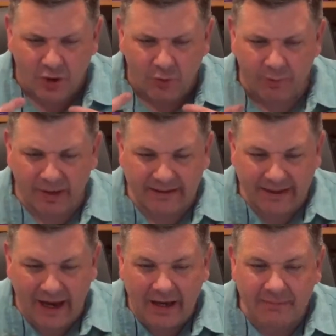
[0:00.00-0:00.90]
but
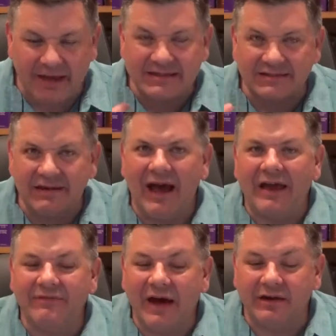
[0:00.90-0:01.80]
God makes
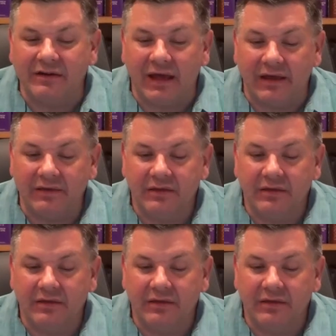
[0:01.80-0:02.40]
life out of death.